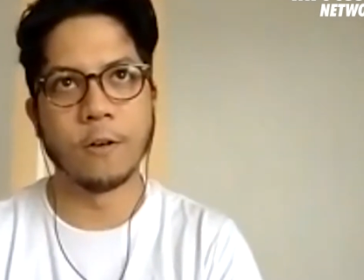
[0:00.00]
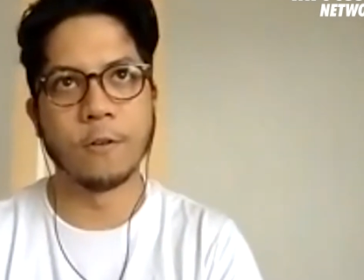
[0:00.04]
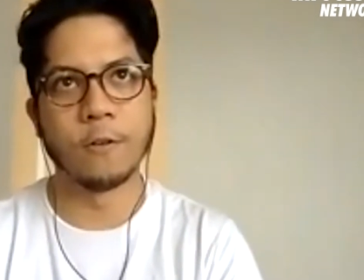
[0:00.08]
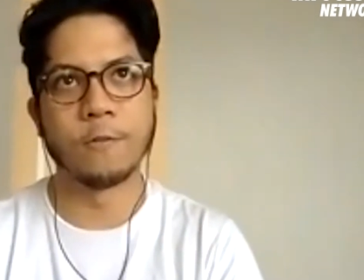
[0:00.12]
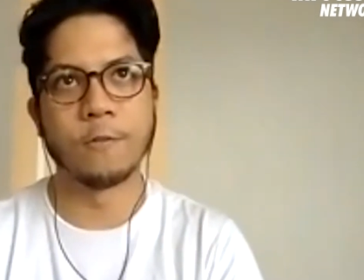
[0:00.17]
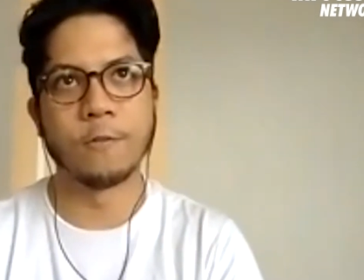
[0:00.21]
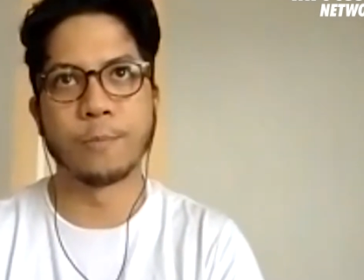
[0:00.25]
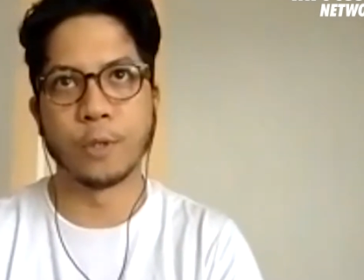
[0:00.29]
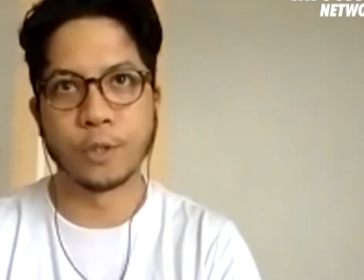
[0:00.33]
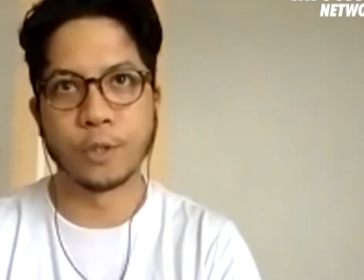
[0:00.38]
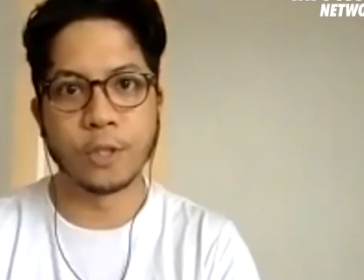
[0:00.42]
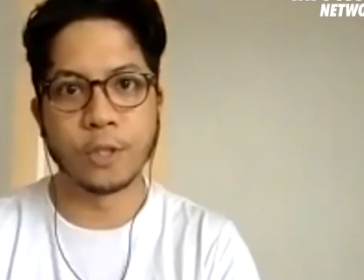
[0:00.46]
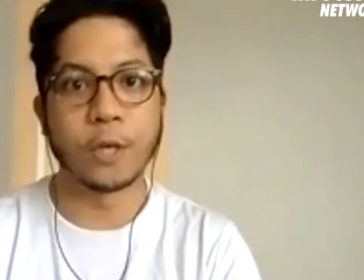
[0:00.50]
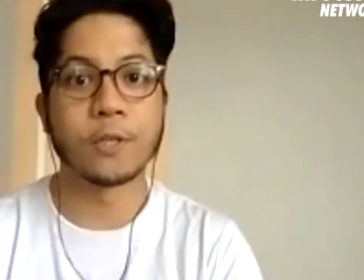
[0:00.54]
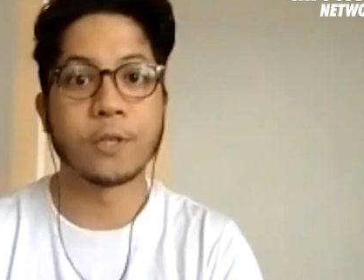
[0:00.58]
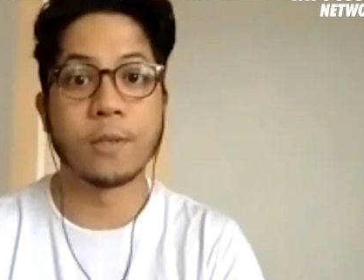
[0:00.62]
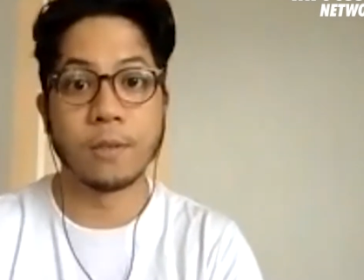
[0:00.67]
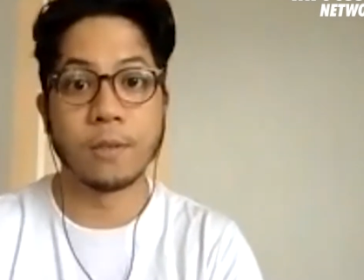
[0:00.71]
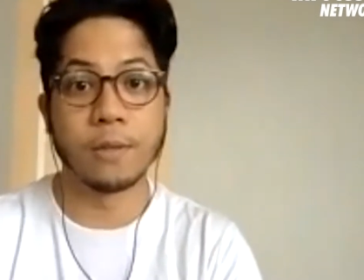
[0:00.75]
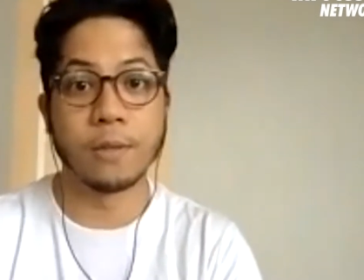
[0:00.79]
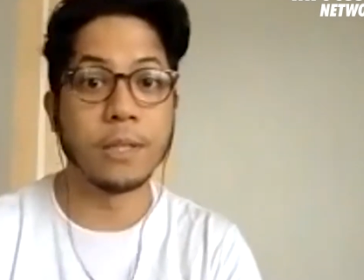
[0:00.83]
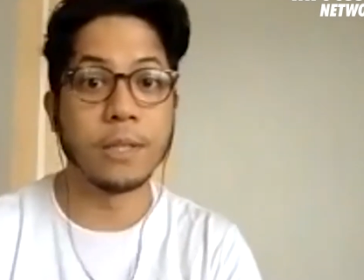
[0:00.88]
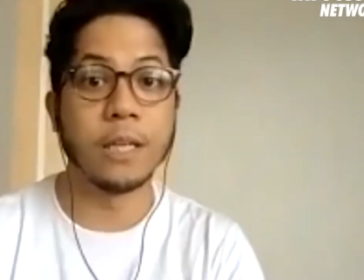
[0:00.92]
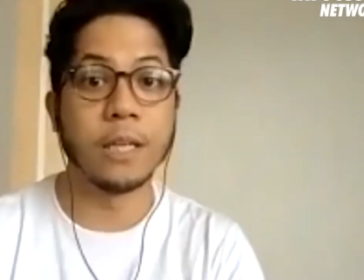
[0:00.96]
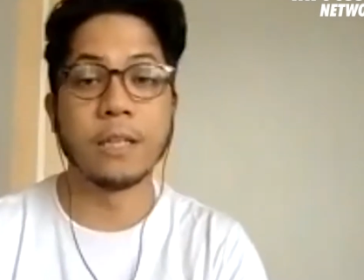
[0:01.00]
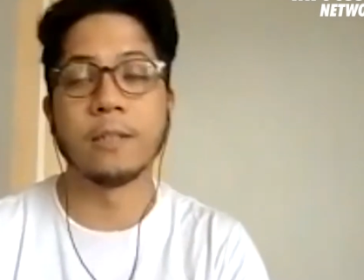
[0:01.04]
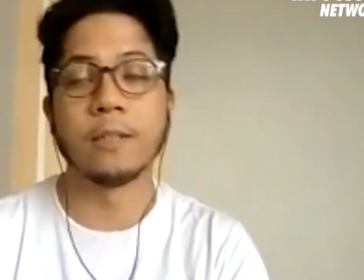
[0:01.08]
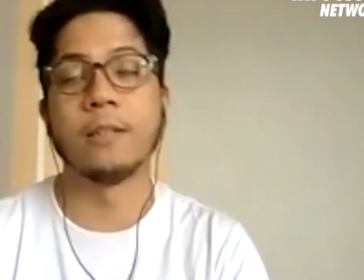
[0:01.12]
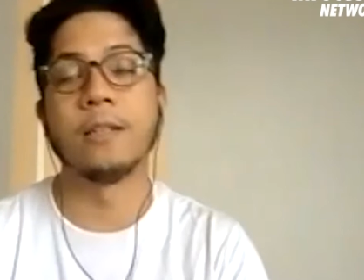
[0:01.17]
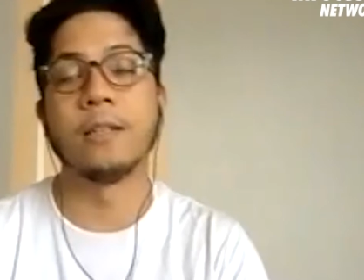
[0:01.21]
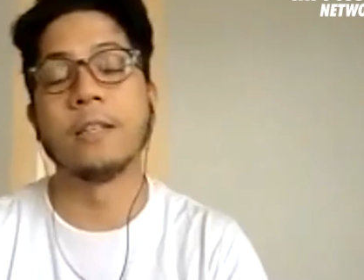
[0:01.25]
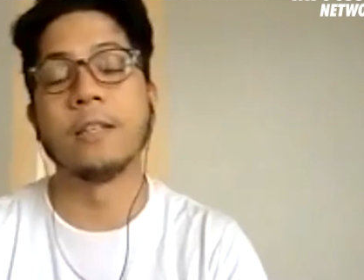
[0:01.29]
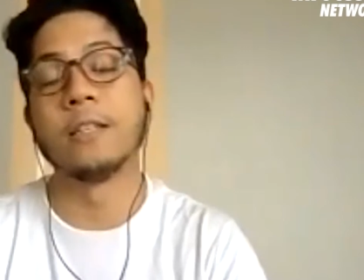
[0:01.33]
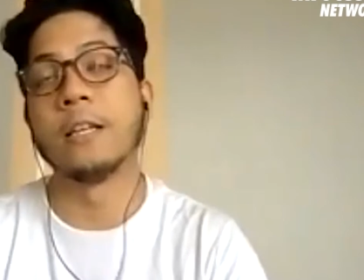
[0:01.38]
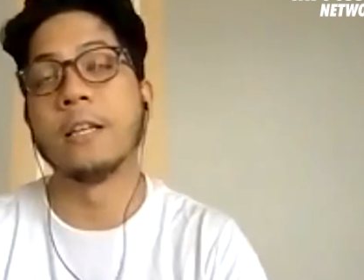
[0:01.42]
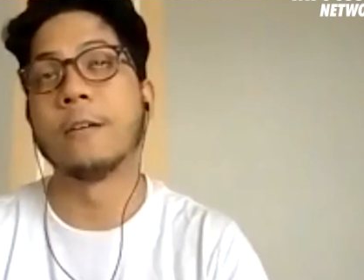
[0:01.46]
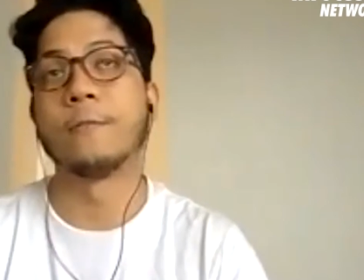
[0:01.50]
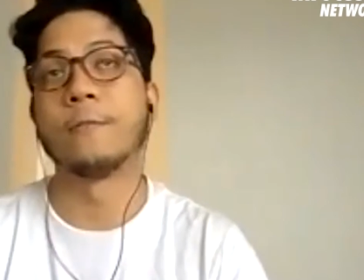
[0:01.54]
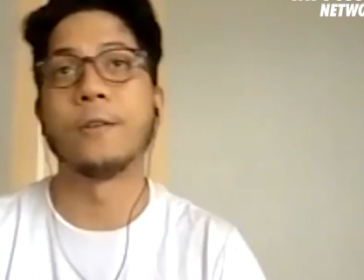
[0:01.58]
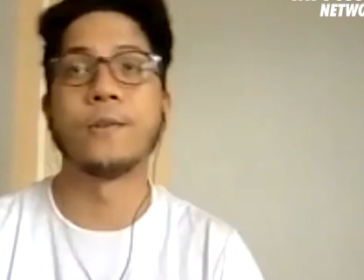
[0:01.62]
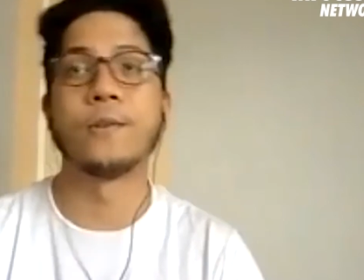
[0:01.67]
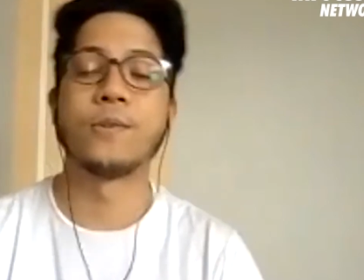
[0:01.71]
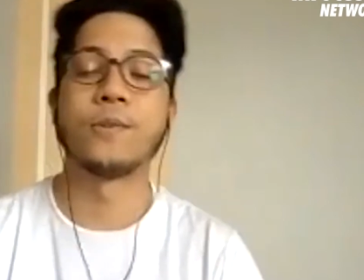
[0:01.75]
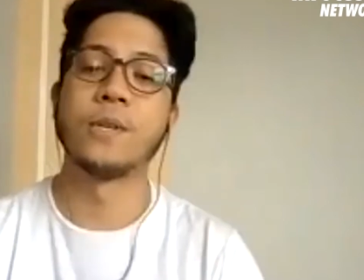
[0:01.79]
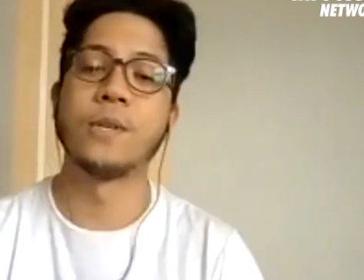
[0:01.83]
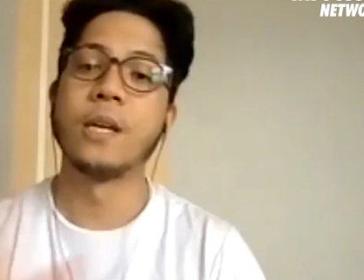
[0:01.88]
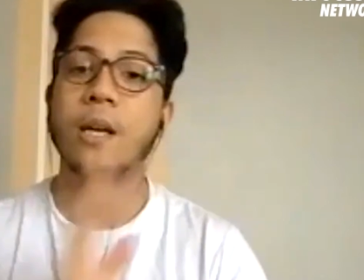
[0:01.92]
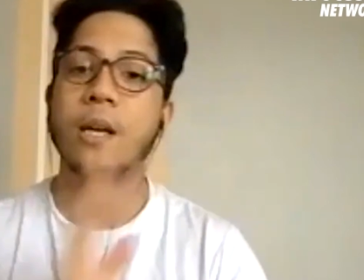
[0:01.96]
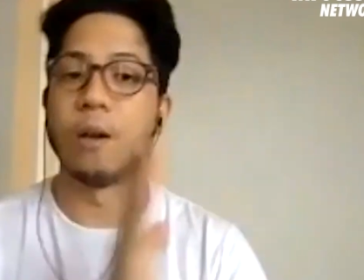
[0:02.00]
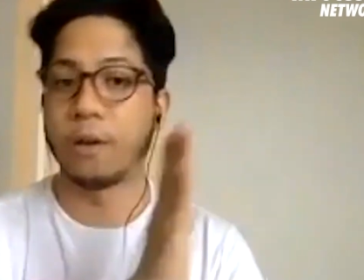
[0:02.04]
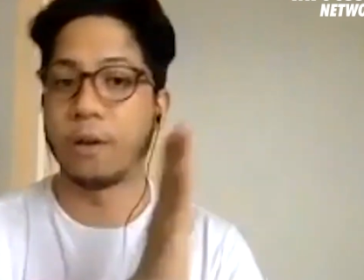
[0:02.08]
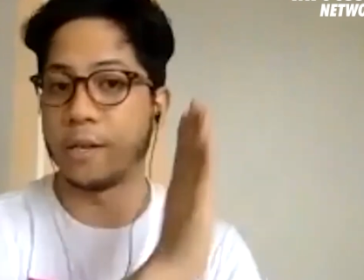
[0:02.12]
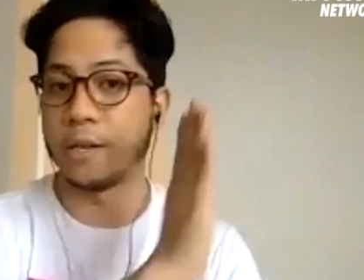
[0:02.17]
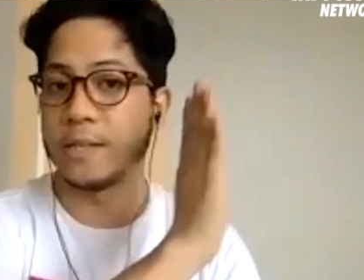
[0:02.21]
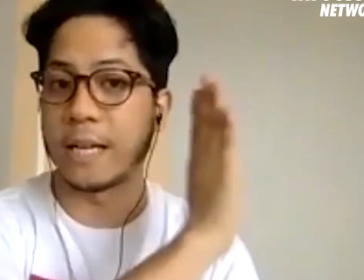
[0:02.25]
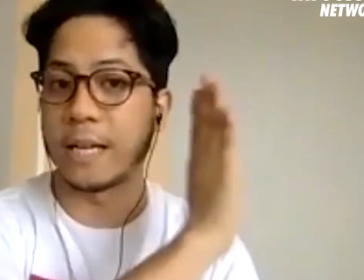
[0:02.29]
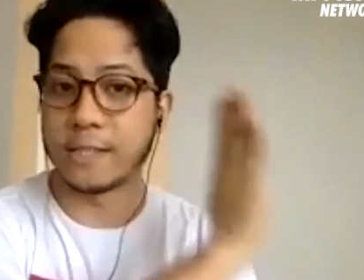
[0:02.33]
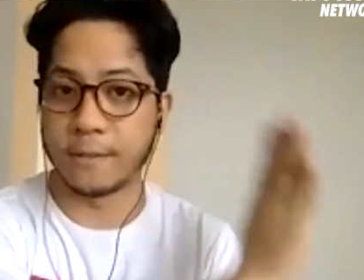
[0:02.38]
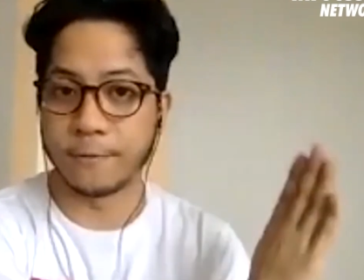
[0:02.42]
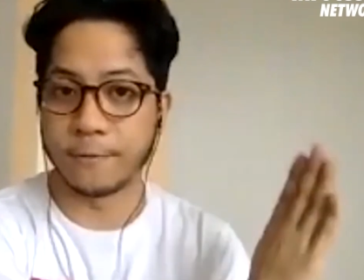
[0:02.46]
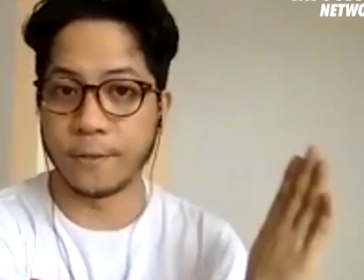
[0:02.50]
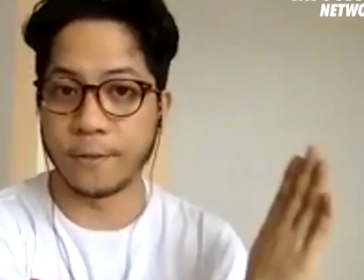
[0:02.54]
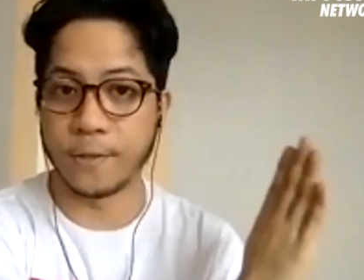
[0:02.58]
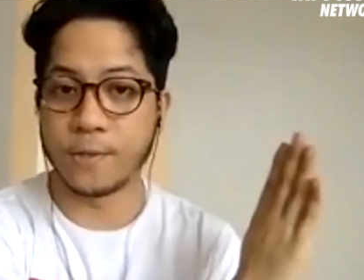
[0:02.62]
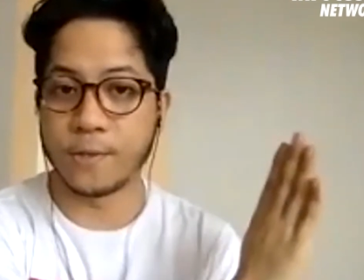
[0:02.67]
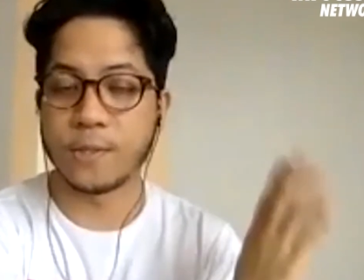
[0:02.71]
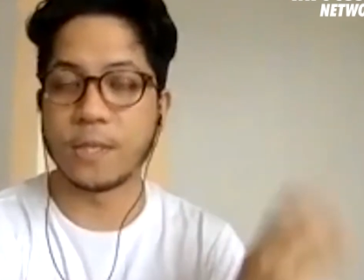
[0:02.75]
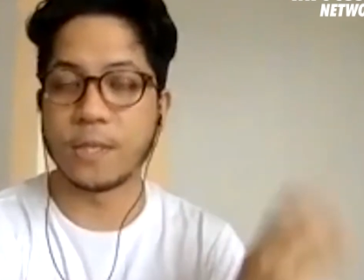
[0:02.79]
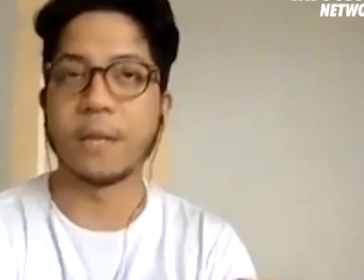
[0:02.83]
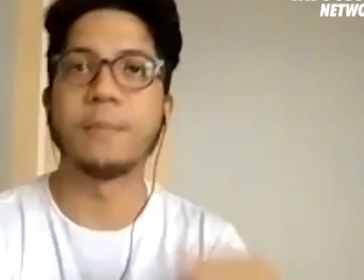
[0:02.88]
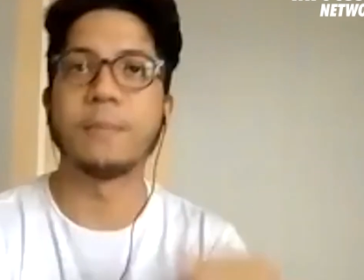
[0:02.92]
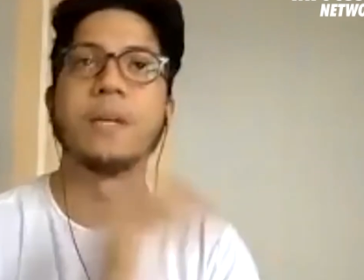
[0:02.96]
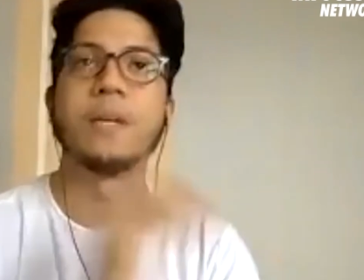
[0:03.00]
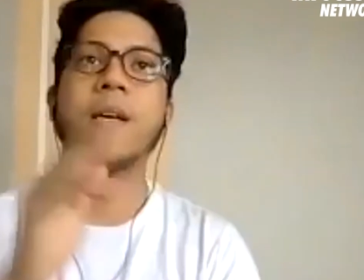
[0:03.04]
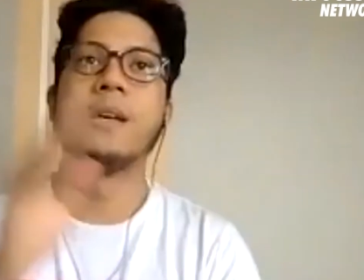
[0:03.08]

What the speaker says: production-related endeavors. Okay, that's the first step.